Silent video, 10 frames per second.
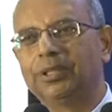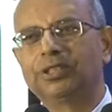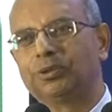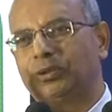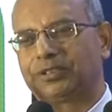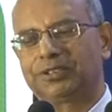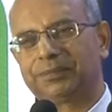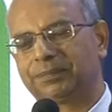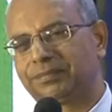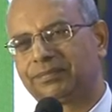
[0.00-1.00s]
resource
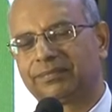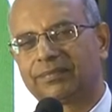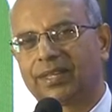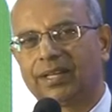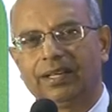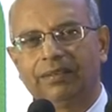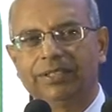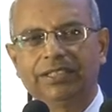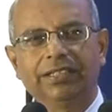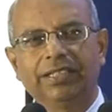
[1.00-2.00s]

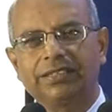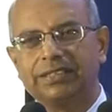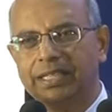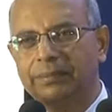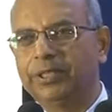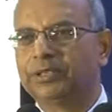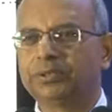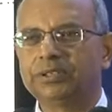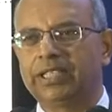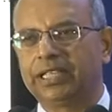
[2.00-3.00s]

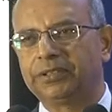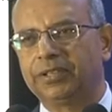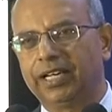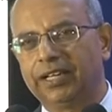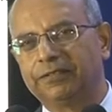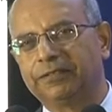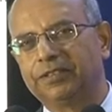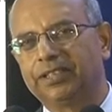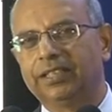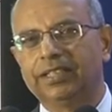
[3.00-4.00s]
that
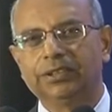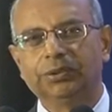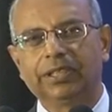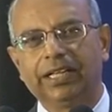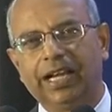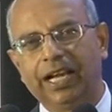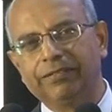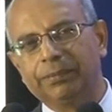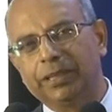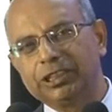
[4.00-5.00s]
you can
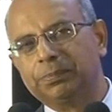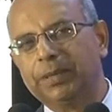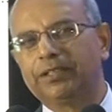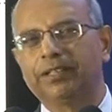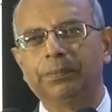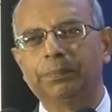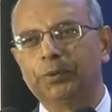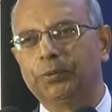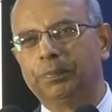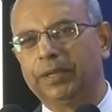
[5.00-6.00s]
have a much better
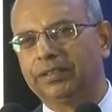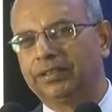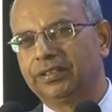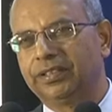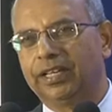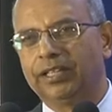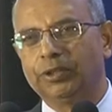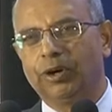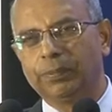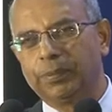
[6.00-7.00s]
improvement in
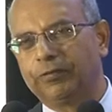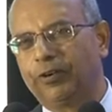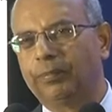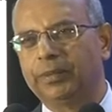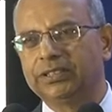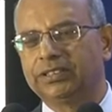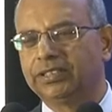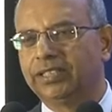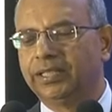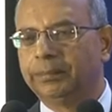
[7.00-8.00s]
your performance,
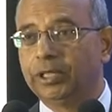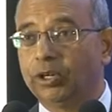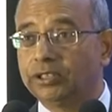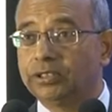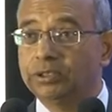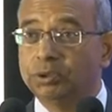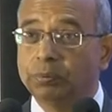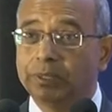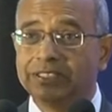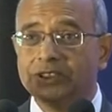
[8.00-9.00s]
because
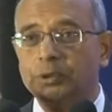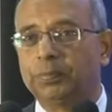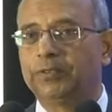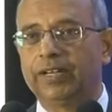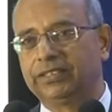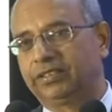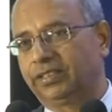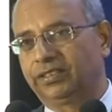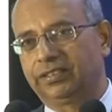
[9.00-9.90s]
you as a supervisor